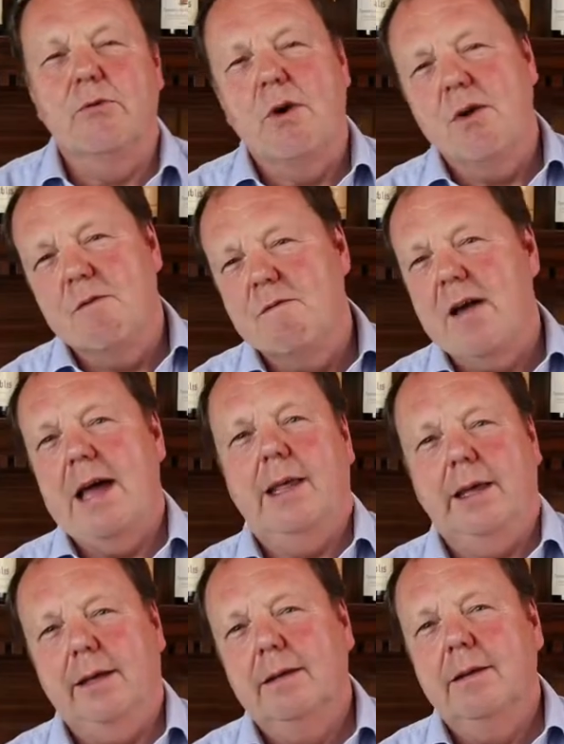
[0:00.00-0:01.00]
the Rhone
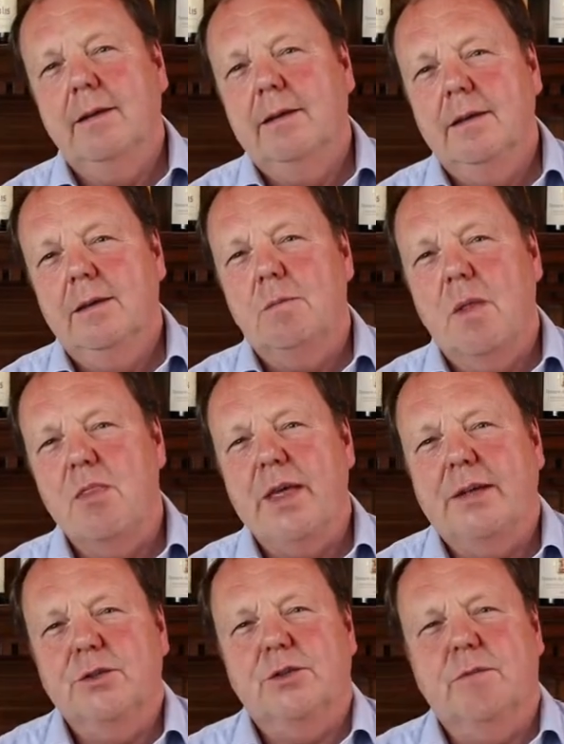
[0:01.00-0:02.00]
Valley, one
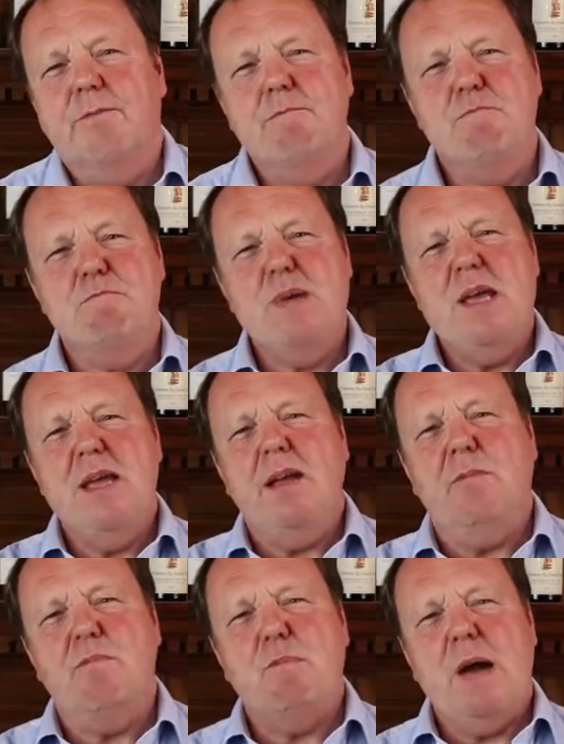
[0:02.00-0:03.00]
thinks of
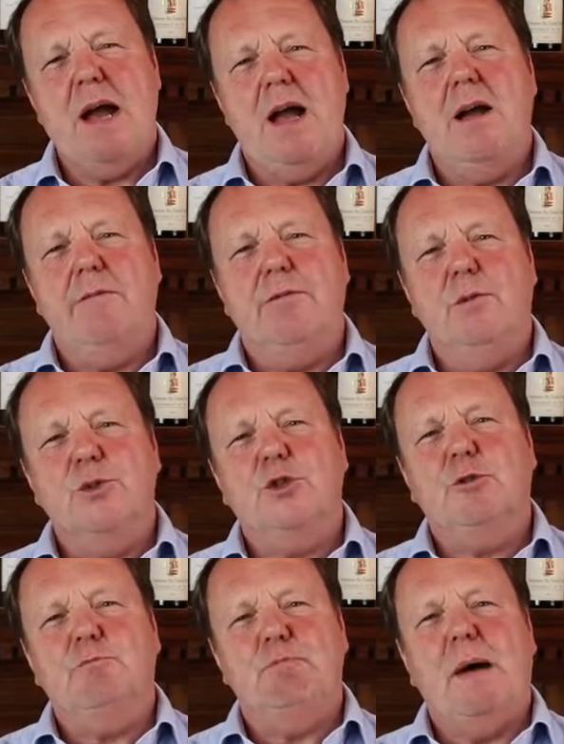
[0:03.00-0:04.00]
big, powerful,
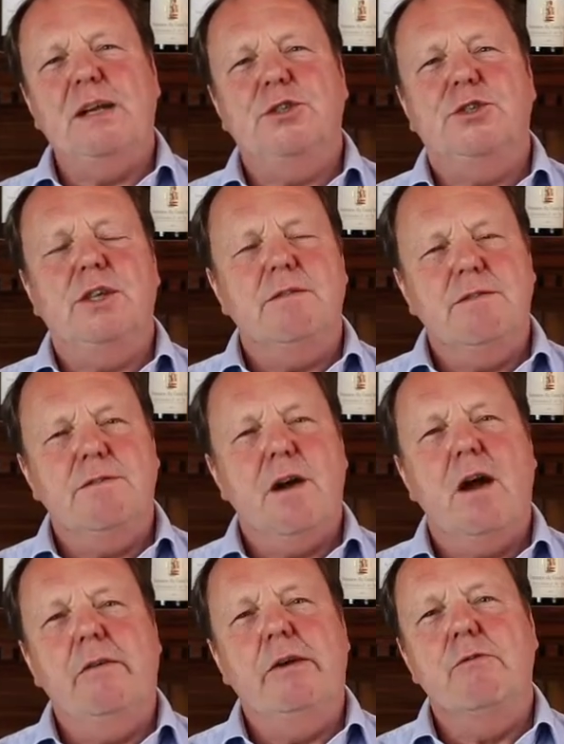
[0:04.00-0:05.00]
spicy,
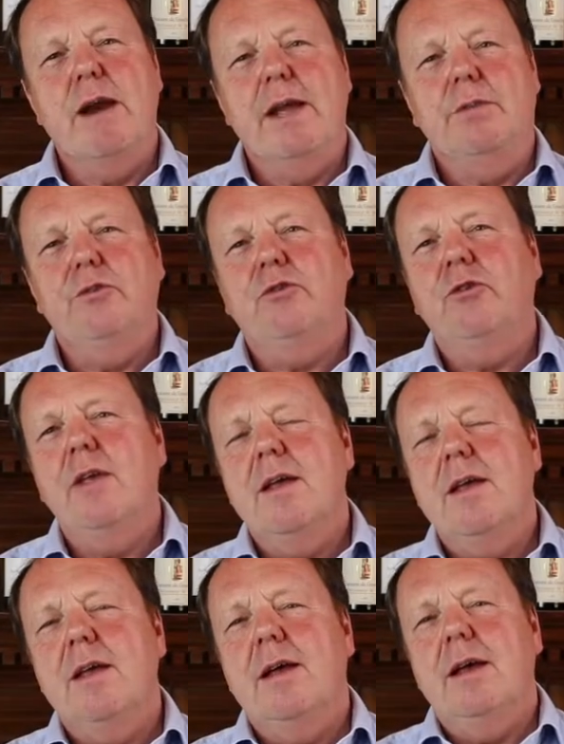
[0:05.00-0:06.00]
fiery reds.
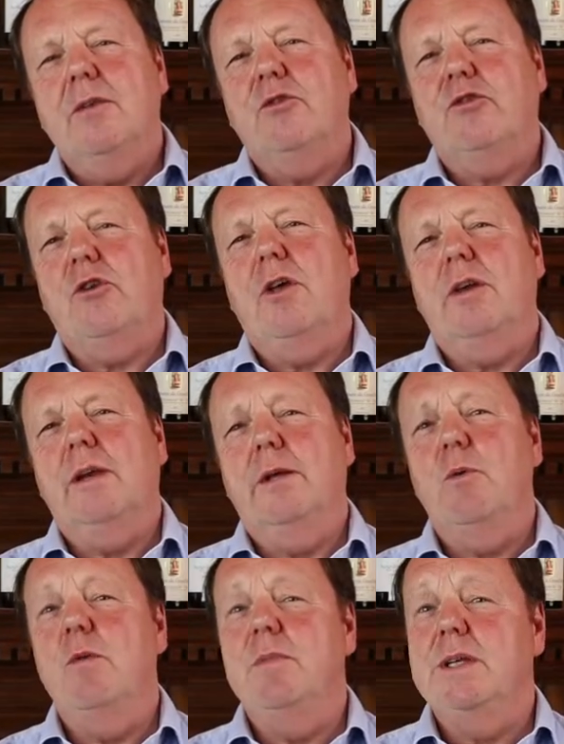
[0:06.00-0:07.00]
And certainly you
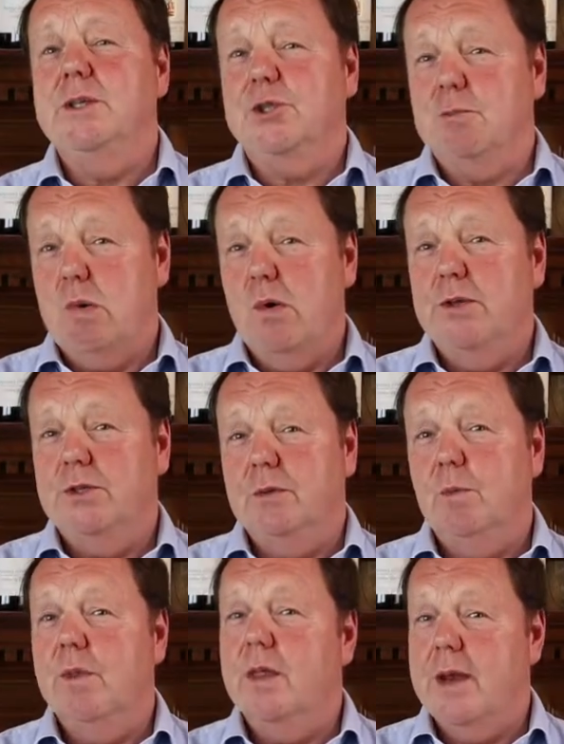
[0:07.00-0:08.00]
won't be
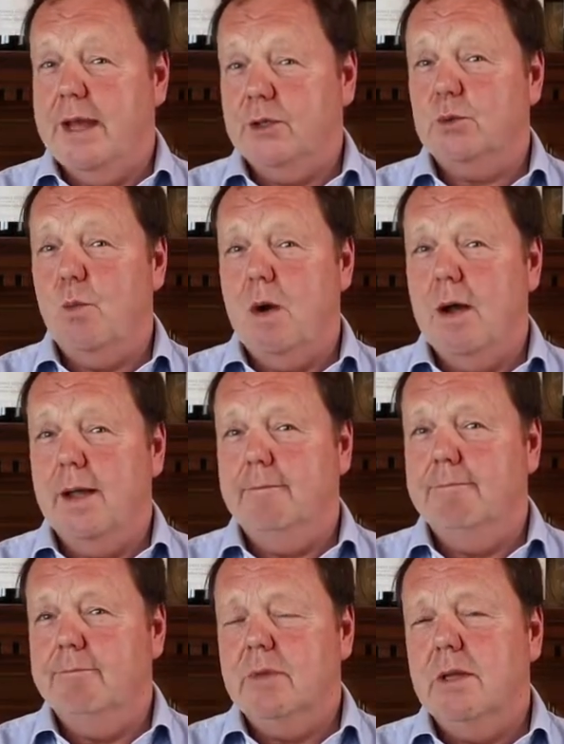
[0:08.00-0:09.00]
disappointed with the next wine.
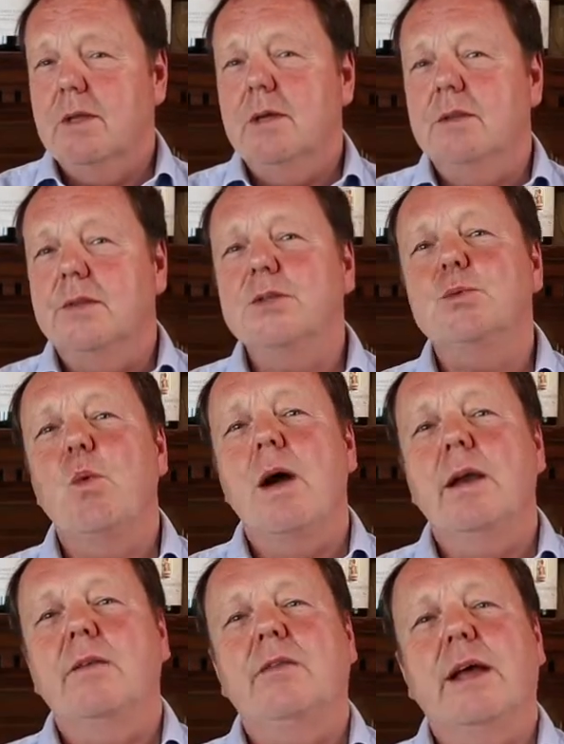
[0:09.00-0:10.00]
This
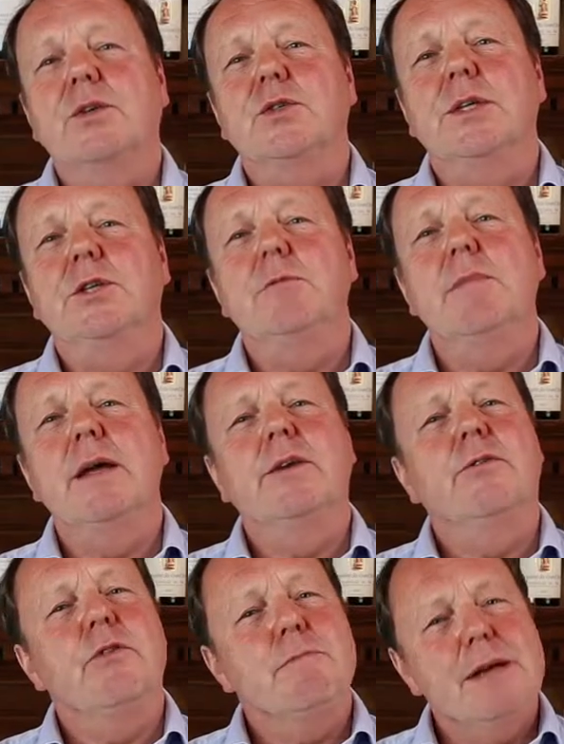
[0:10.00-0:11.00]
wine is actually
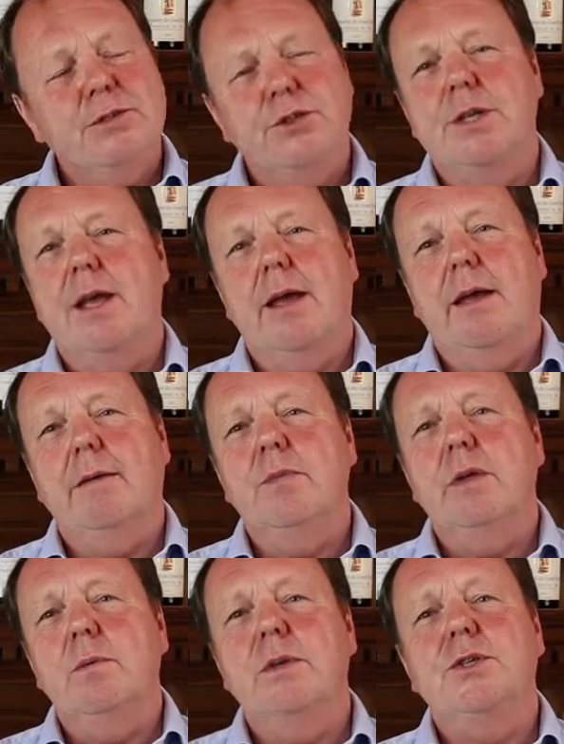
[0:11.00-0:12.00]
Domaine Remizieres,
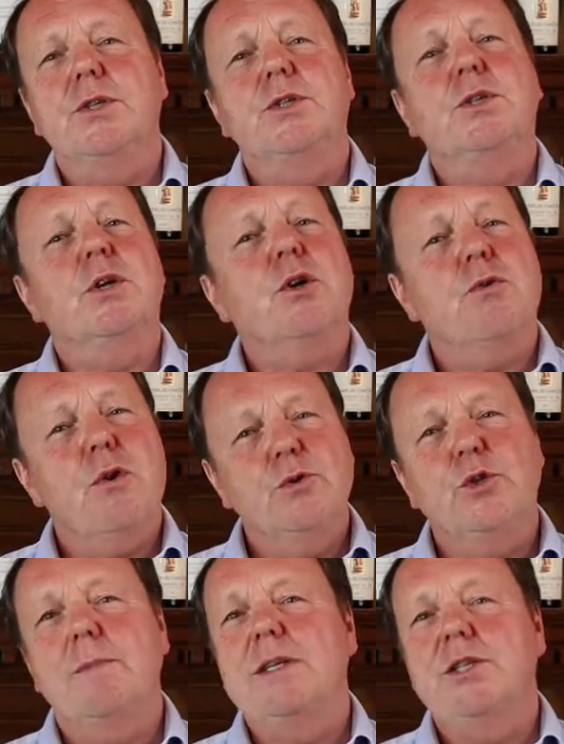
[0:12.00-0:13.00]
which is
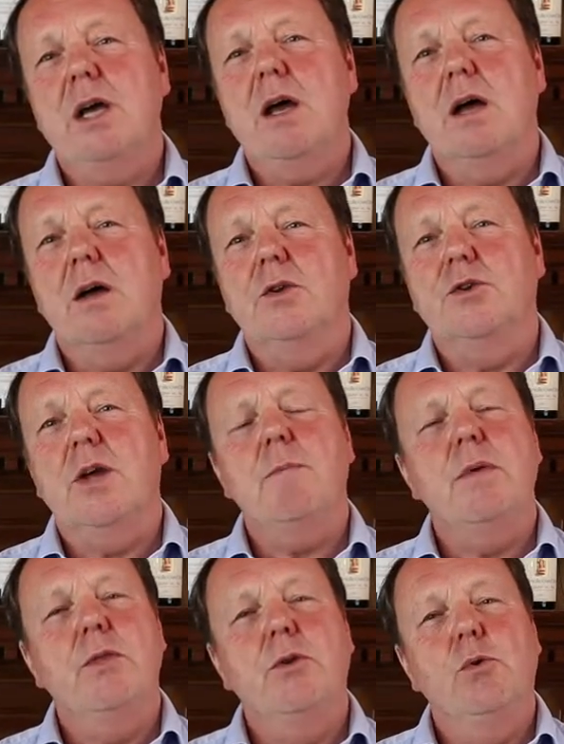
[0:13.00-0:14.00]
Crozes Hermitage
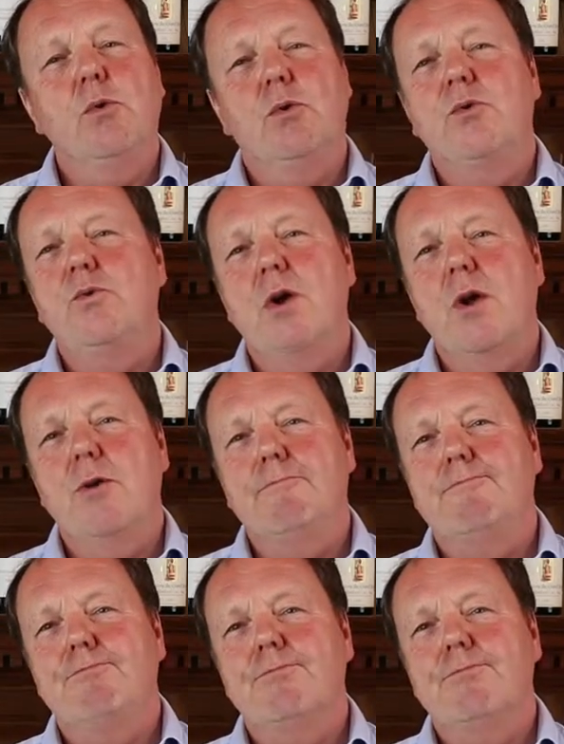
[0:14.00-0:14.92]
up in the northern Rhone.